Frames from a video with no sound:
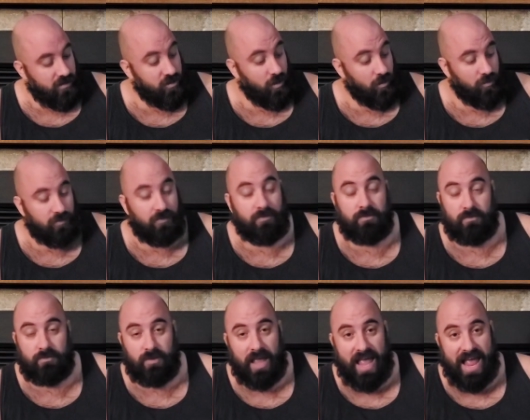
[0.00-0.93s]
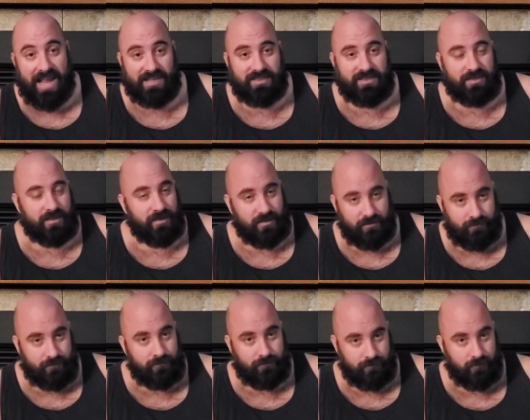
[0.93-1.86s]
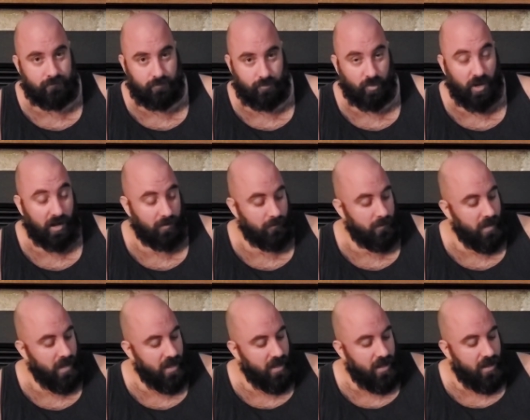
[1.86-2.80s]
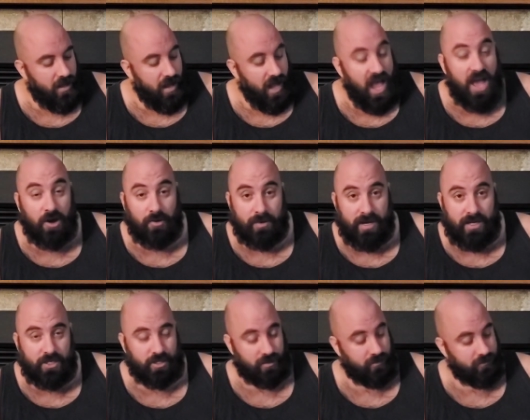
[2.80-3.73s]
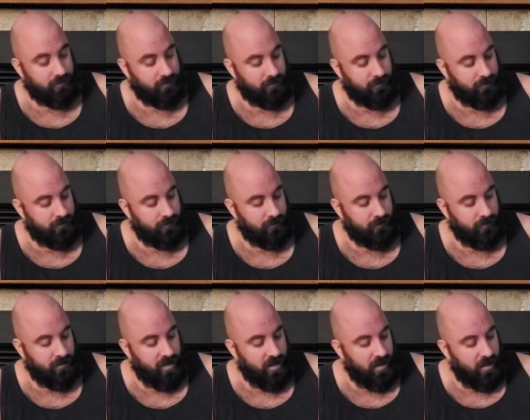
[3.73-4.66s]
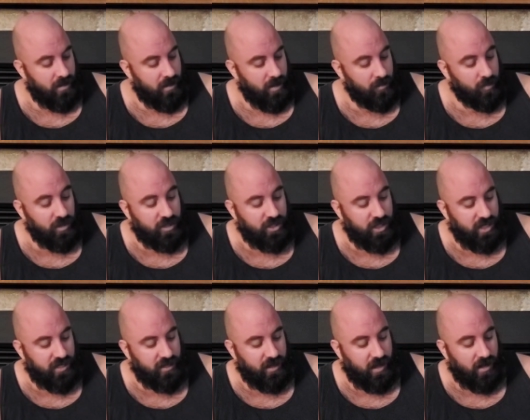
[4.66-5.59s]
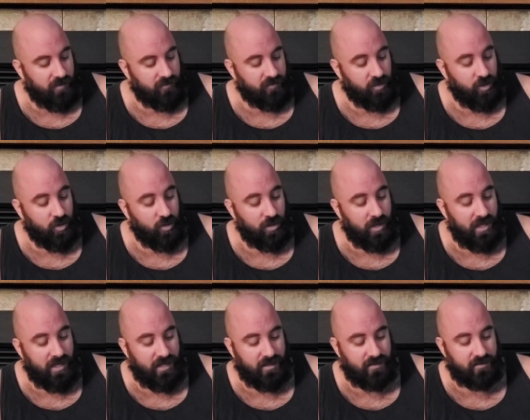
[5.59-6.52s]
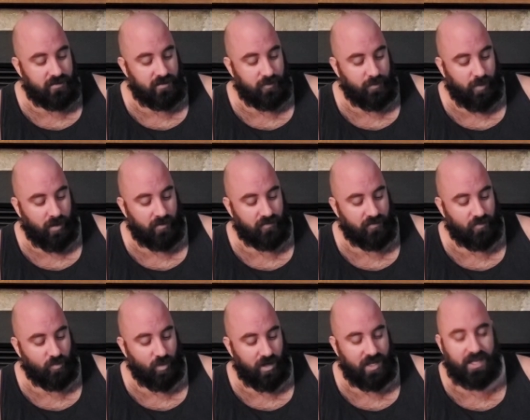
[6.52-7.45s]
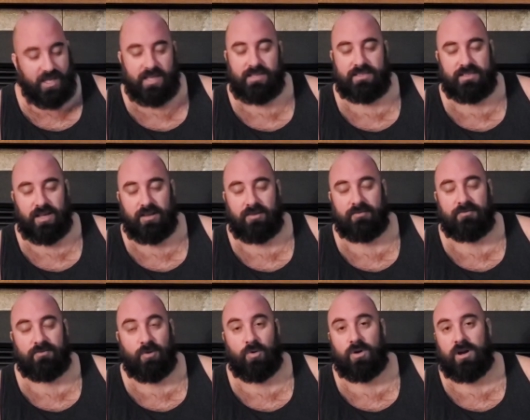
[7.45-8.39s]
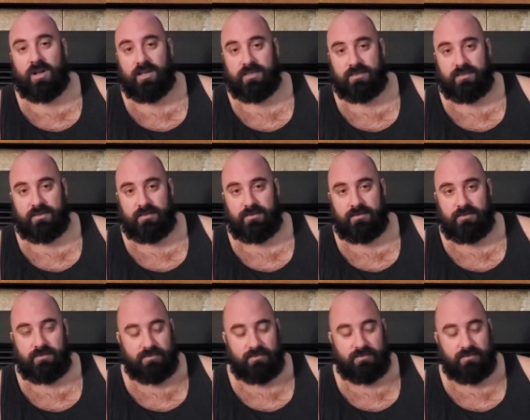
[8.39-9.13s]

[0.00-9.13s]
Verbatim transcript: so acts, prayer, adoration, appreciating God for who He is apart from what He has done for us.